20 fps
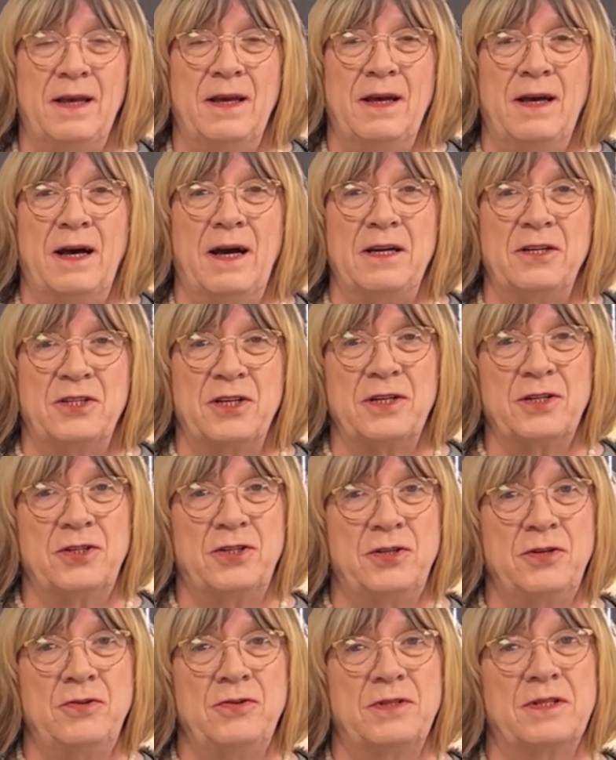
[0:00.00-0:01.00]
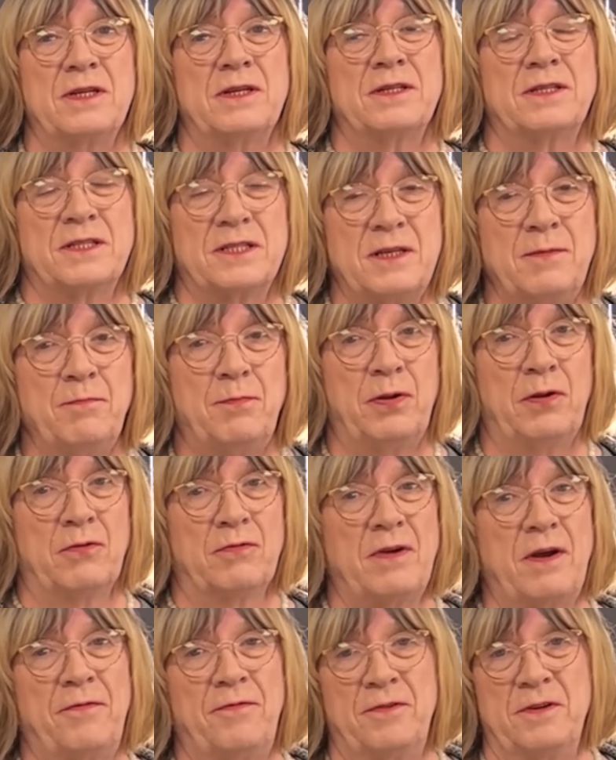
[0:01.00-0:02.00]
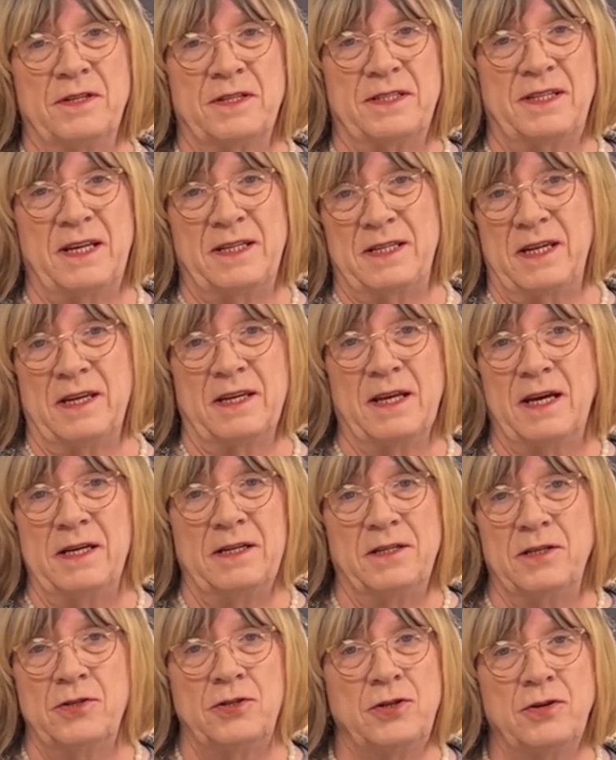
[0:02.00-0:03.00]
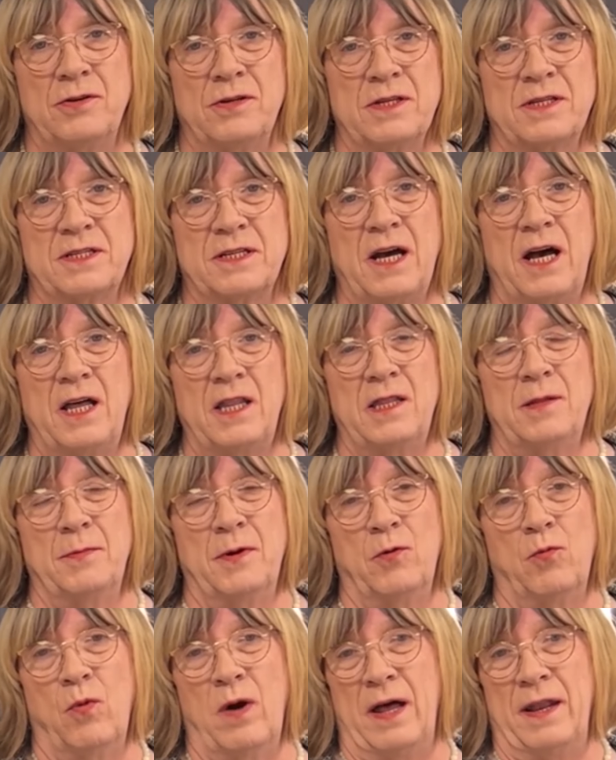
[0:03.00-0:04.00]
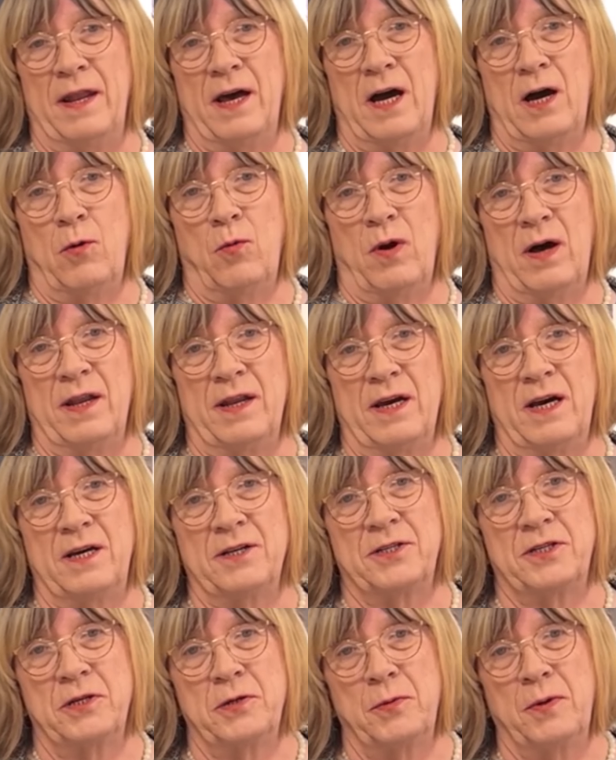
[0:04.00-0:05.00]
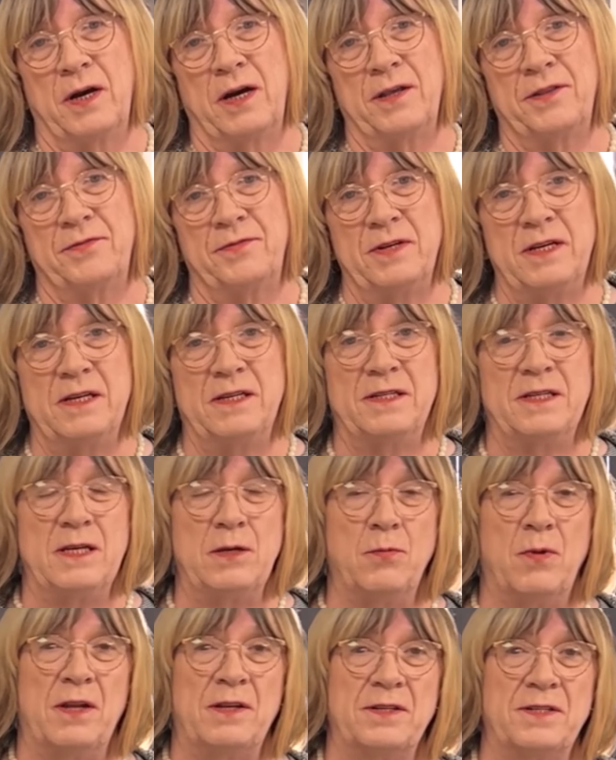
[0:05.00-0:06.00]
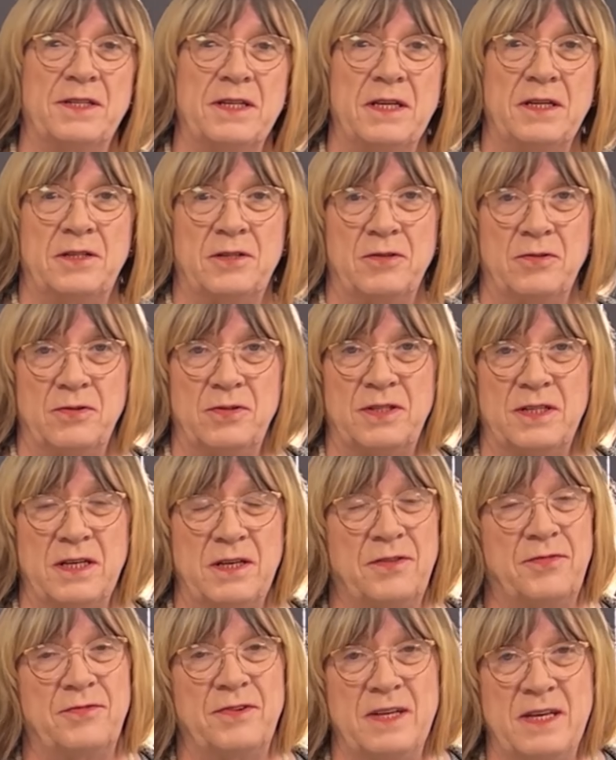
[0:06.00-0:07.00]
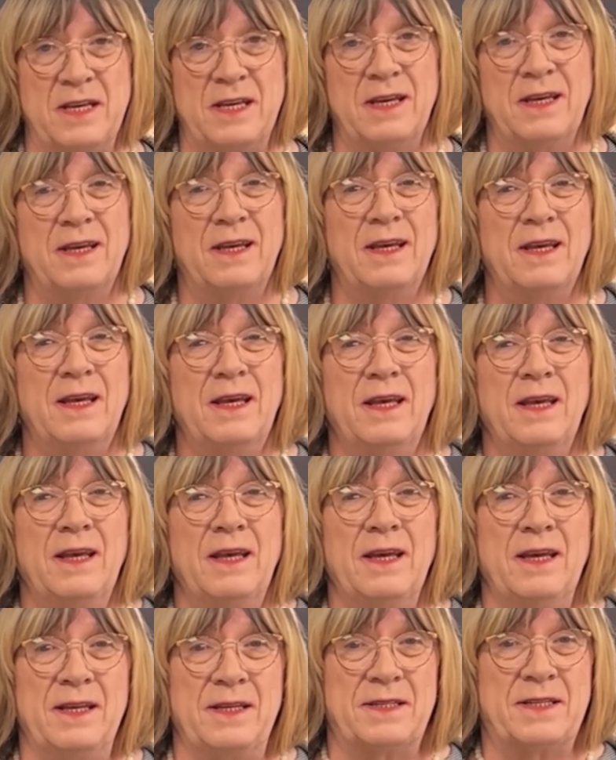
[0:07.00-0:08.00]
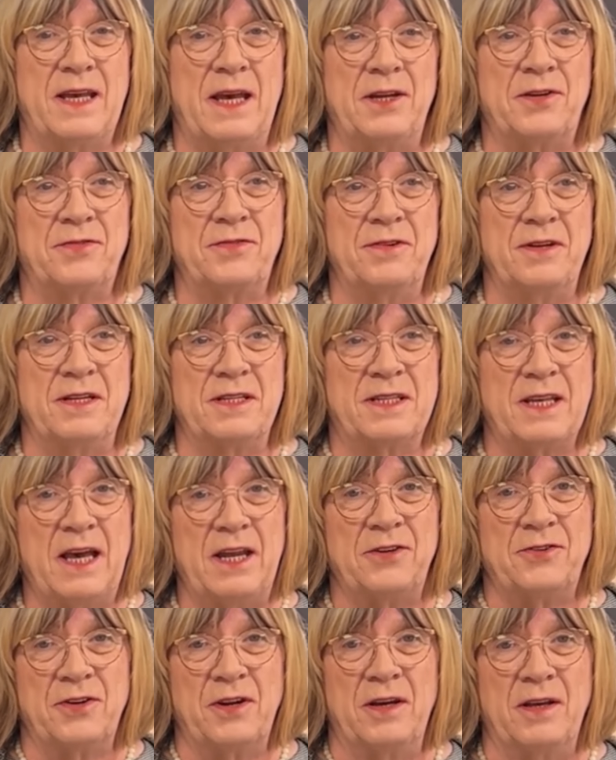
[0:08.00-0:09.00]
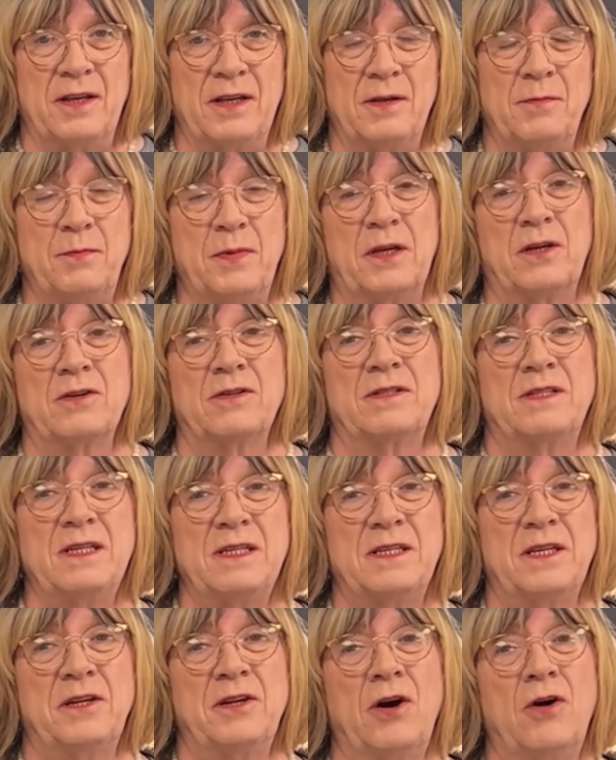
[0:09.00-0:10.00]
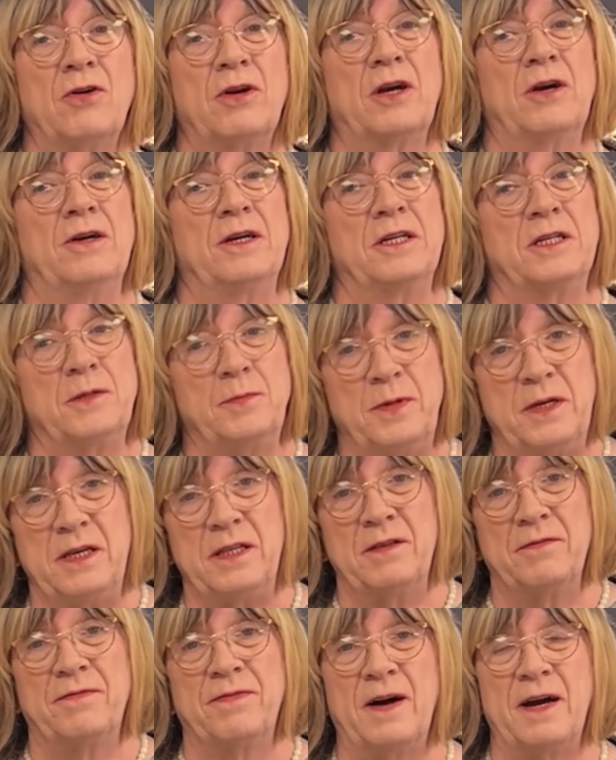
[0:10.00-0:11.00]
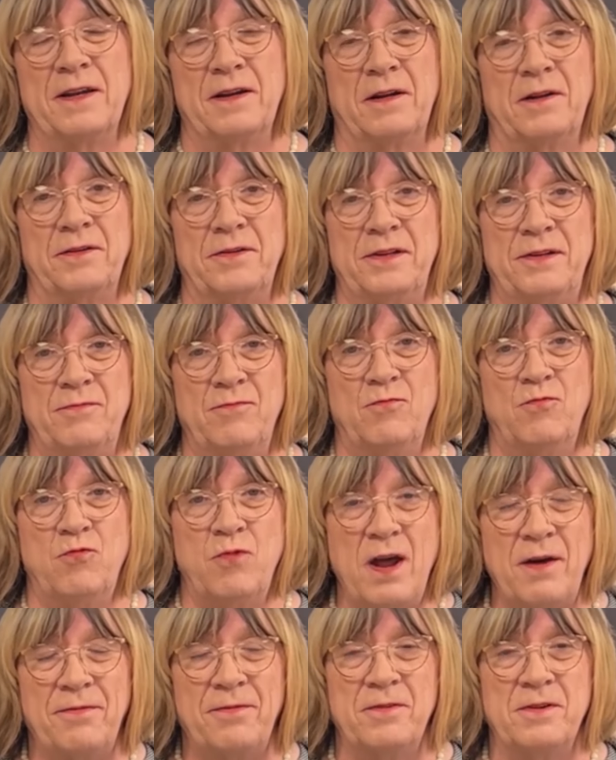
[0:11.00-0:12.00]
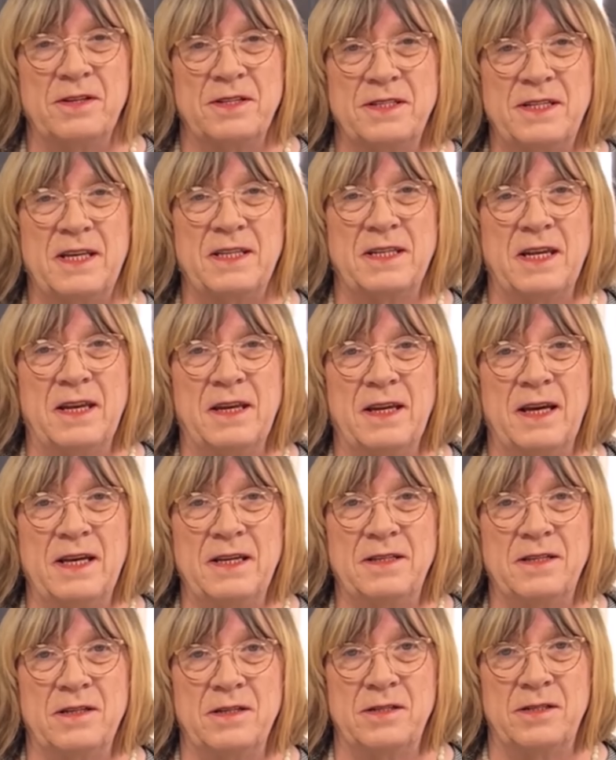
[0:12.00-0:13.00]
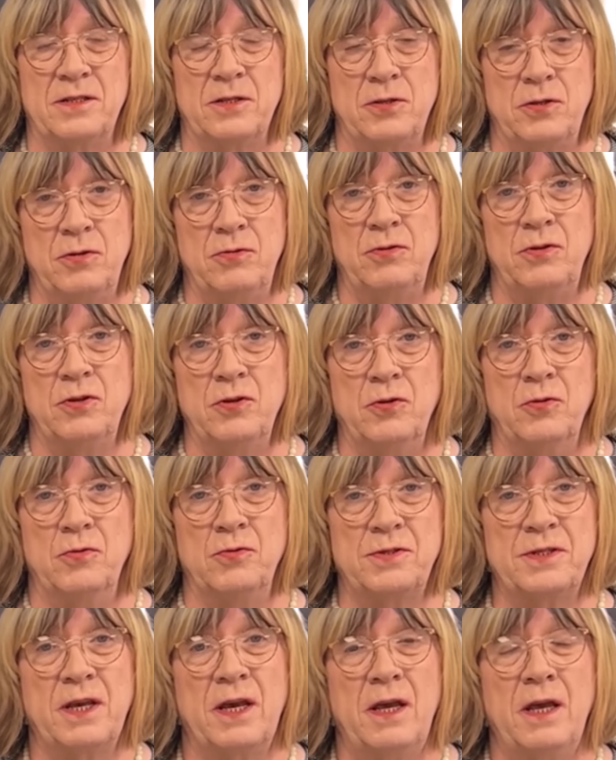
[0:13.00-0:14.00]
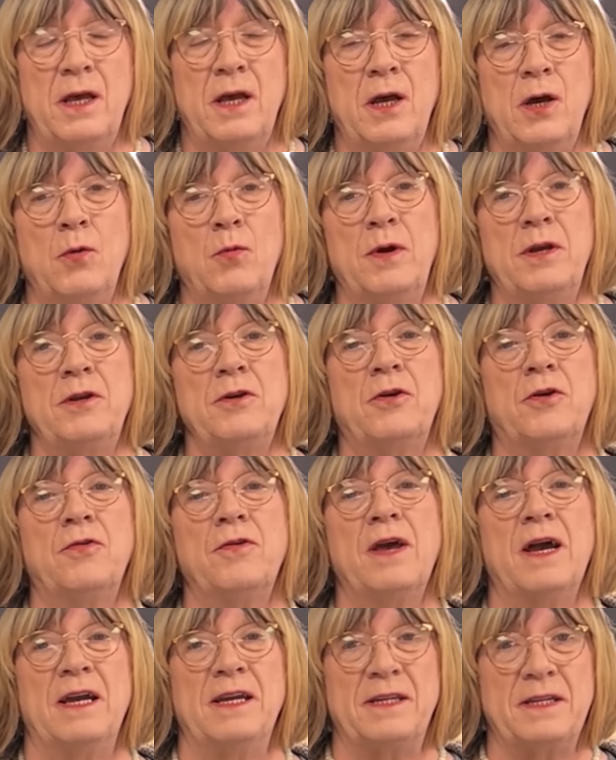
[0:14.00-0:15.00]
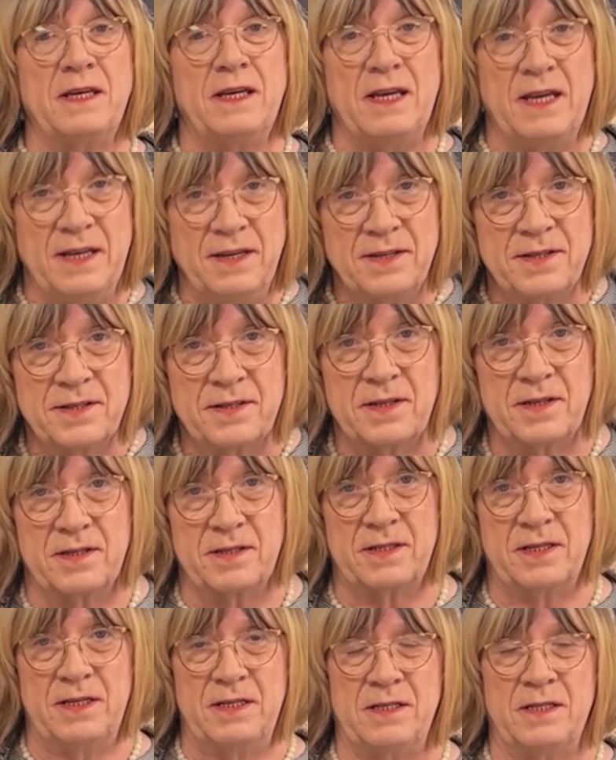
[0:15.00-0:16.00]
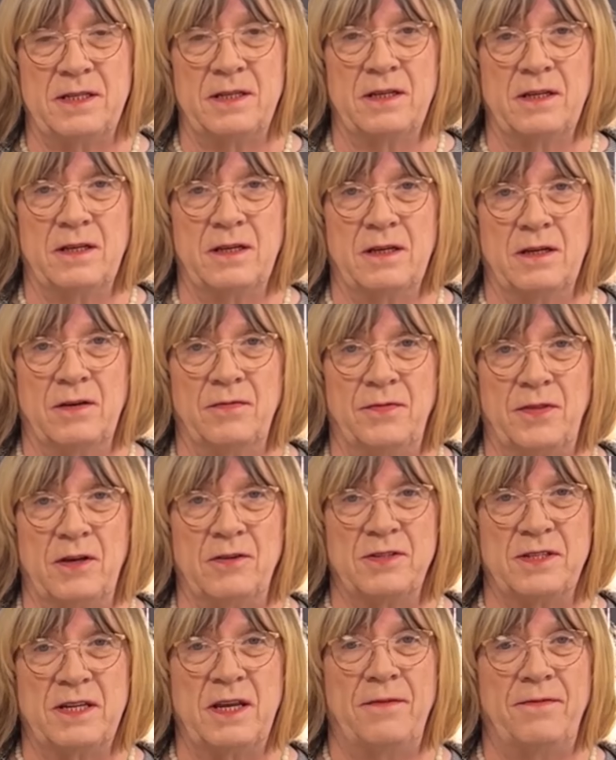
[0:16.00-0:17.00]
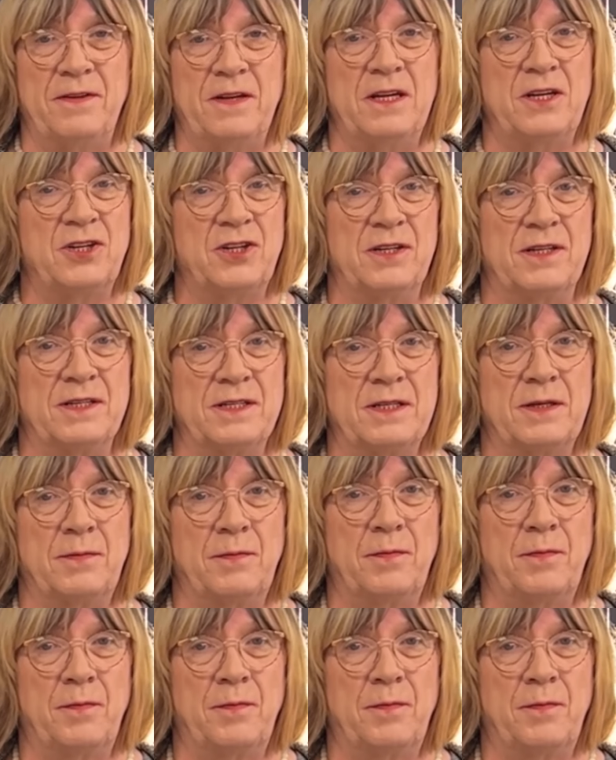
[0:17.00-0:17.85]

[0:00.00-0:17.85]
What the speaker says: I just use simple reference designators. You can start them at 1R1, R2, R3, C1, C2, C3, etc., etc., because these are not going to be the final reference designators you use when you create instances of those definitions.